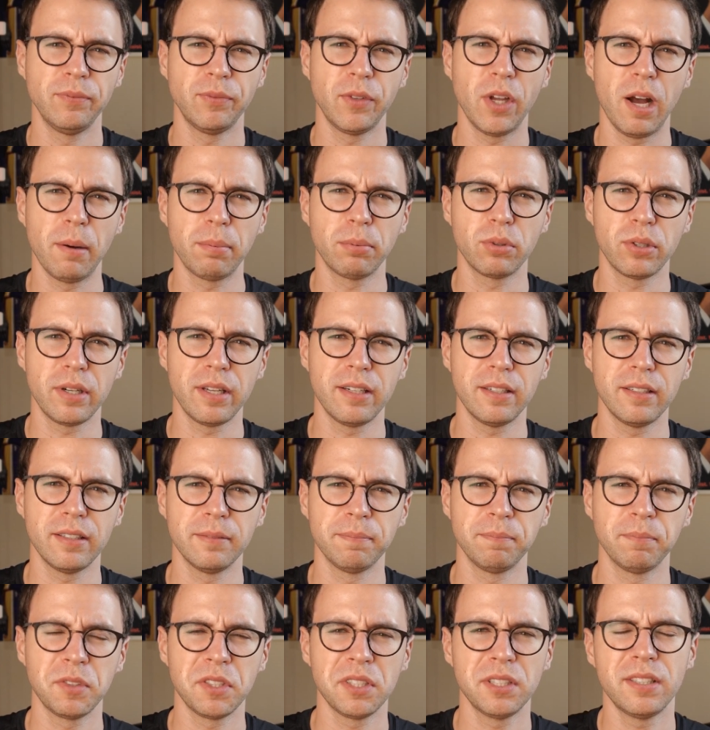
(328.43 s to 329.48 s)

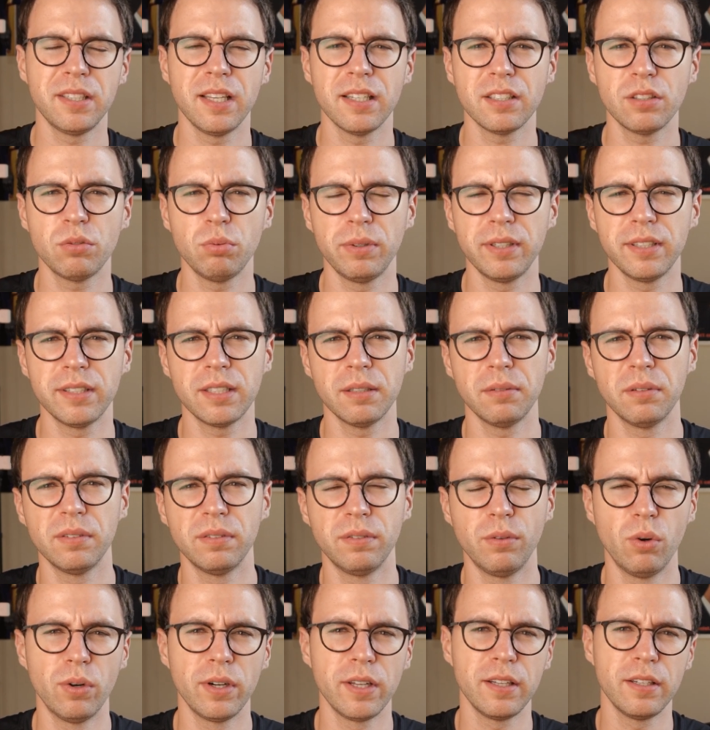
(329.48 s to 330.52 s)
upgrading
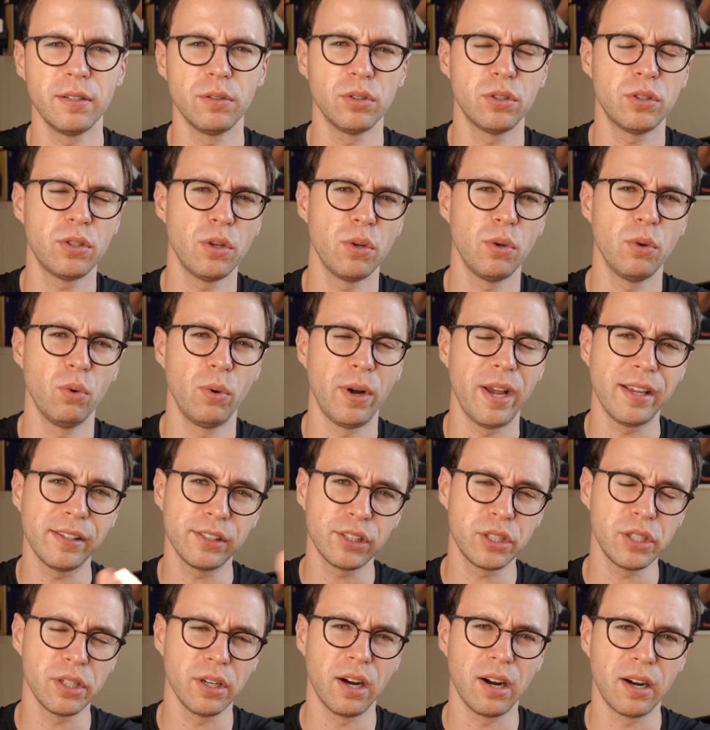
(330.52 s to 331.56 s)
CS2740 to
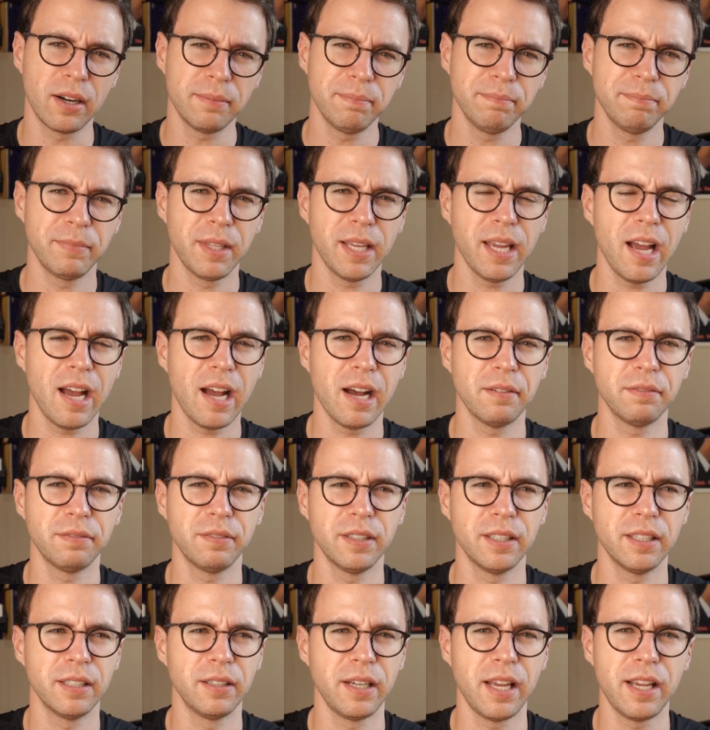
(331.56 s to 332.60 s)
HDR. They have
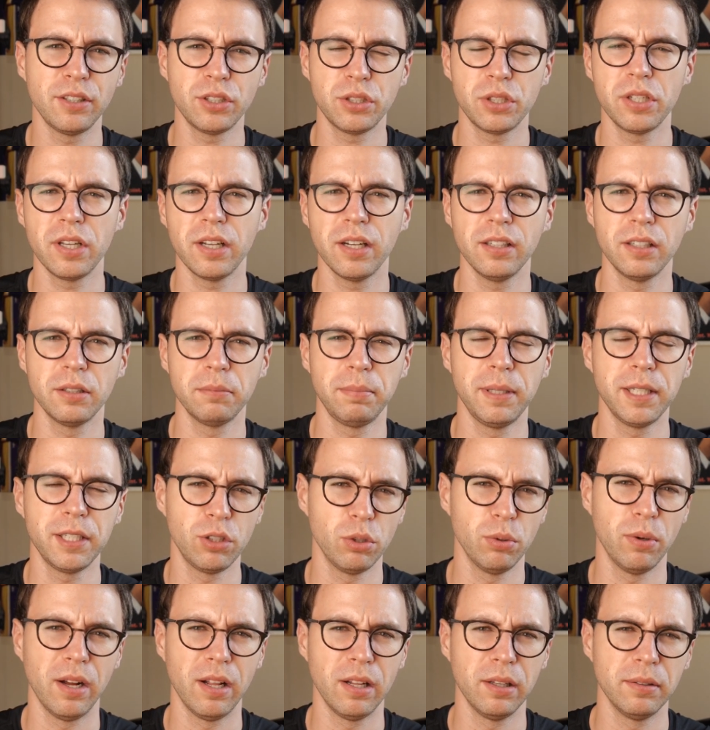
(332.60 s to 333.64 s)
uh, HDL and
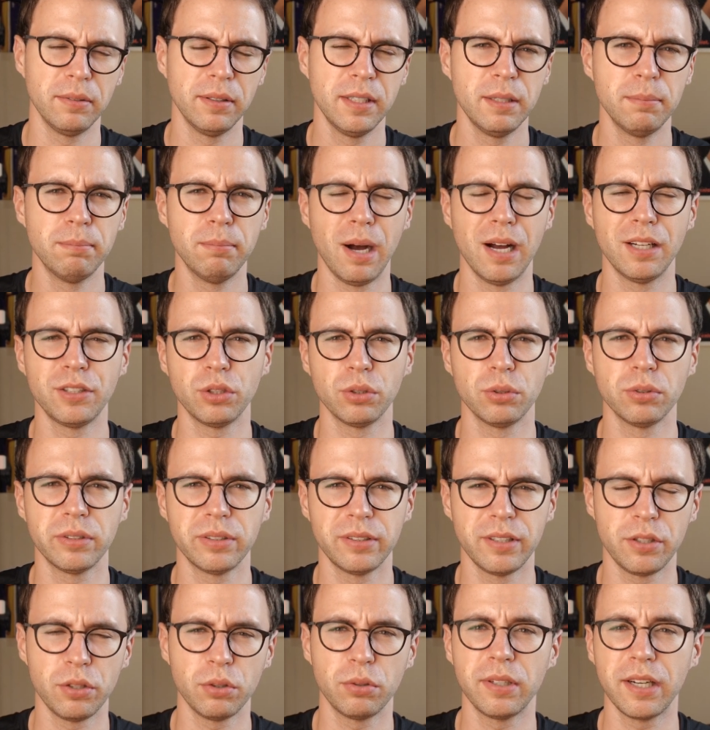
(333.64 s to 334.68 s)
PQL modules
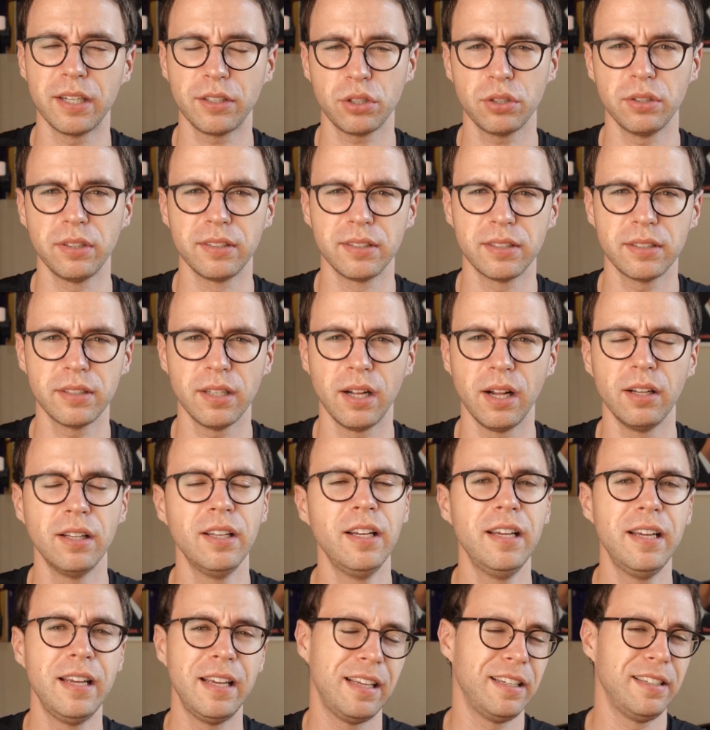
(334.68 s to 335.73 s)
that you could actually install.
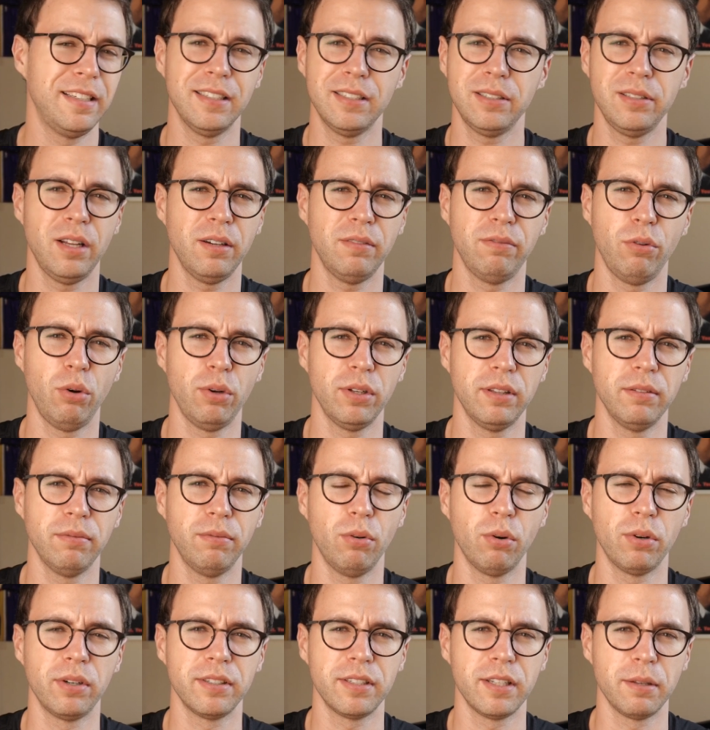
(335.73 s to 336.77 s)
It does not void the
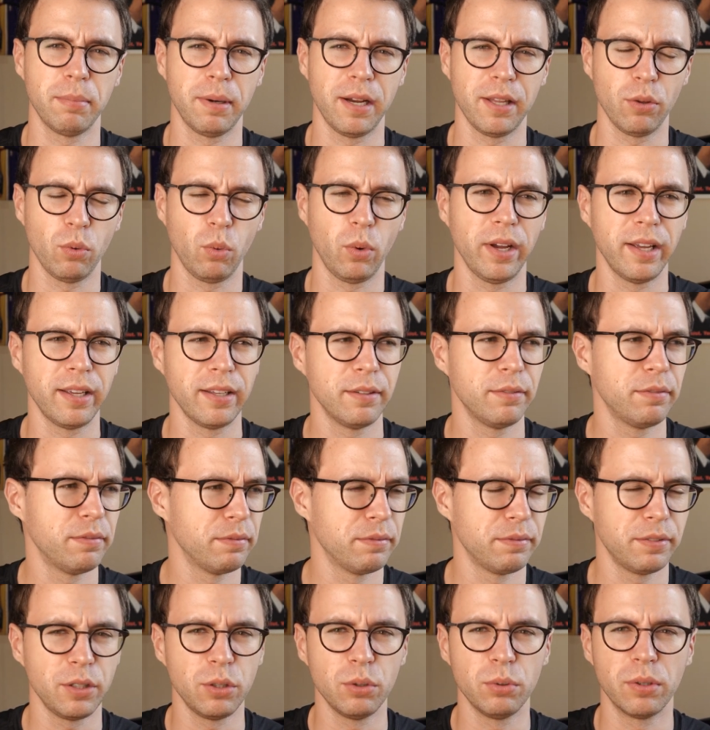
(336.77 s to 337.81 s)
warranty, by the way,
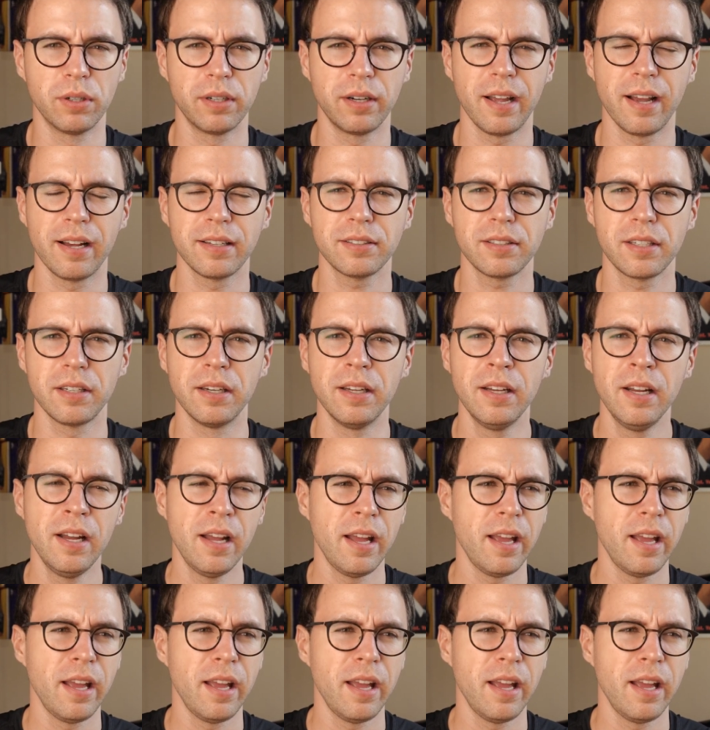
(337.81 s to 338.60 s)
if you are asking.